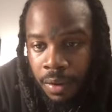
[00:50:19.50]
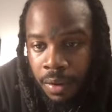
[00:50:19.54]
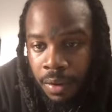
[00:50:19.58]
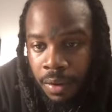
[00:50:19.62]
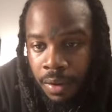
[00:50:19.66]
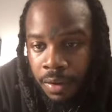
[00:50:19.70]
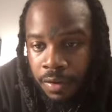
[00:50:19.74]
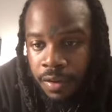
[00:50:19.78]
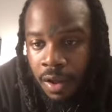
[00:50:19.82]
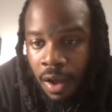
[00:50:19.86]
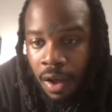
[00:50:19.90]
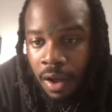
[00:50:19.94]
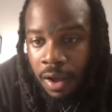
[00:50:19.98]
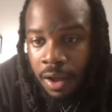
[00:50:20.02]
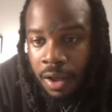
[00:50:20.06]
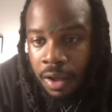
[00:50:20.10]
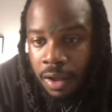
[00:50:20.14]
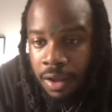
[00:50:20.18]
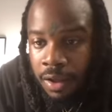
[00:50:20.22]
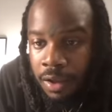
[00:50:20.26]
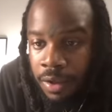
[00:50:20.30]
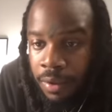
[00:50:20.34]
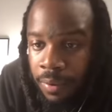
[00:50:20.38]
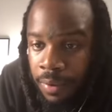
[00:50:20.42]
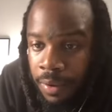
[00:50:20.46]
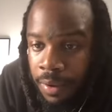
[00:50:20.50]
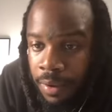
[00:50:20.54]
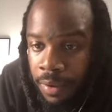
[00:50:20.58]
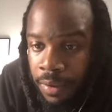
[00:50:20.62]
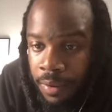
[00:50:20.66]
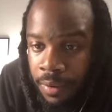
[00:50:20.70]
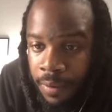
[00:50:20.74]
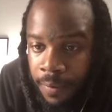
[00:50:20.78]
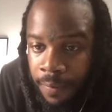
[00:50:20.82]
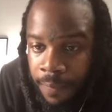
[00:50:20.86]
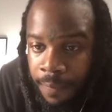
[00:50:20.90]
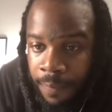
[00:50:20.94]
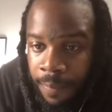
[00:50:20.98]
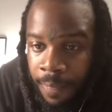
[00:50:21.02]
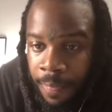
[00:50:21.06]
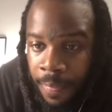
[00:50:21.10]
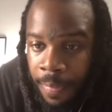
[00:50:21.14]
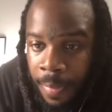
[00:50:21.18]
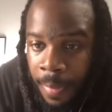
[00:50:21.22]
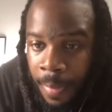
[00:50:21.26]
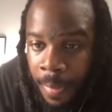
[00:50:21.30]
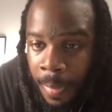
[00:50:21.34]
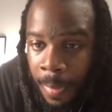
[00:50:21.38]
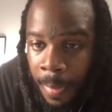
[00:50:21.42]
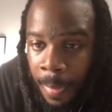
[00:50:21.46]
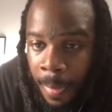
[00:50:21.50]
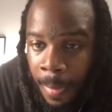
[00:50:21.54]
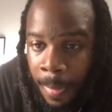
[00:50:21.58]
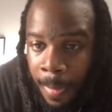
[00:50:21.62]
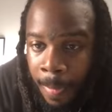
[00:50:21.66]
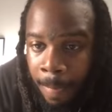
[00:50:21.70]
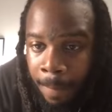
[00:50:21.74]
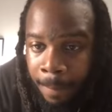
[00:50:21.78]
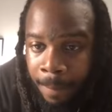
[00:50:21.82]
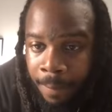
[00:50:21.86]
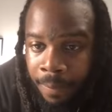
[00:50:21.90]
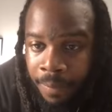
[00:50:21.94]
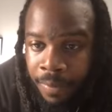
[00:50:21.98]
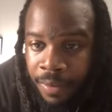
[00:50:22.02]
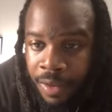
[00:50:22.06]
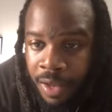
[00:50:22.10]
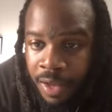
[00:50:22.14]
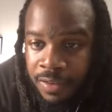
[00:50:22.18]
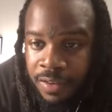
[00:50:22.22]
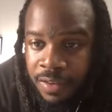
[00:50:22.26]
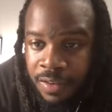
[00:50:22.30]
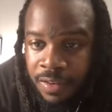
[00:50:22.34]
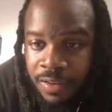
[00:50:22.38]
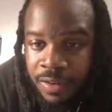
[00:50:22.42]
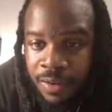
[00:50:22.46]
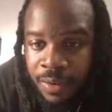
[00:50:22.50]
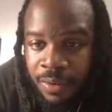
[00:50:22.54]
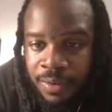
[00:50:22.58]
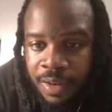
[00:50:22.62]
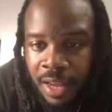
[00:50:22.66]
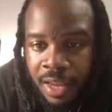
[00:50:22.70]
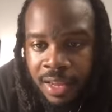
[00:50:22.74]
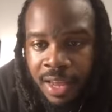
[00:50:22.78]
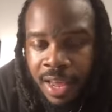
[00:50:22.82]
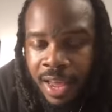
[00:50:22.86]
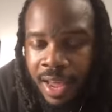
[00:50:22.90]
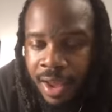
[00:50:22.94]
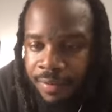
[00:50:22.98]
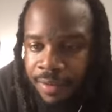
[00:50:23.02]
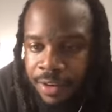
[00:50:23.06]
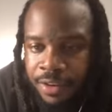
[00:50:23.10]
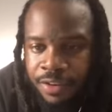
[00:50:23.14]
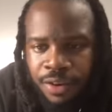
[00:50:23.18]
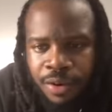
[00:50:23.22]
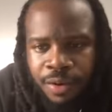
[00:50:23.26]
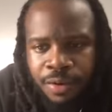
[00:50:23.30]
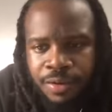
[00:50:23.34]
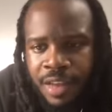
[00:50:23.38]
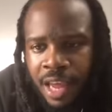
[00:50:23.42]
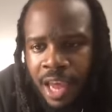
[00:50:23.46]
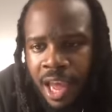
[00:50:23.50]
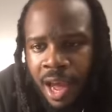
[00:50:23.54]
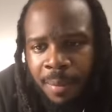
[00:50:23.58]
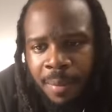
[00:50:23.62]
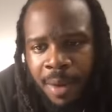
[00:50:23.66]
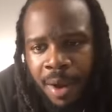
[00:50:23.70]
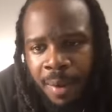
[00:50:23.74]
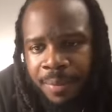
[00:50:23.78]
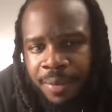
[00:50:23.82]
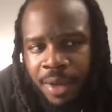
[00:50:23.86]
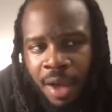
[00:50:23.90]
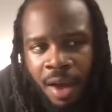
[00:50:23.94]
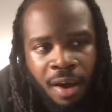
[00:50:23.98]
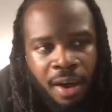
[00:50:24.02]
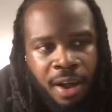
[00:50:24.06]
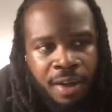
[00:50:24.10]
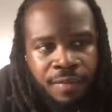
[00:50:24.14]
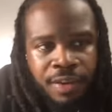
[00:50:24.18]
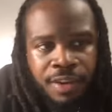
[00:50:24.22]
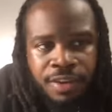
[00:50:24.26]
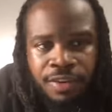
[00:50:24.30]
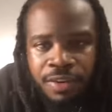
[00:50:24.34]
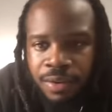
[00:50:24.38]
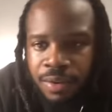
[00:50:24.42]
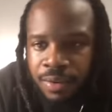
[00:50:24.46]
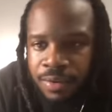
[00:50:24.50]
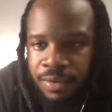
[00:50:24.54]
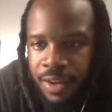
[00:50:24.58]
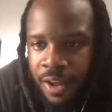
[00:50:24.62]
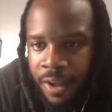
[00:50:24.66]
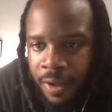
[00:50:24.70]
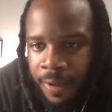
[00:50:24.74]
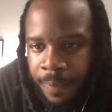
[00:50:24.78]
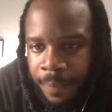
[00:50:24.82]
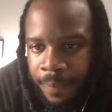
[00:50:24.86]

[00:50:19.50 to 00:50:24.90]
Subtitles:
It's all good, Queen. Yes, it's Tuesday. Yeah, every Tuesday I'm up, y'all. Every Tuesday.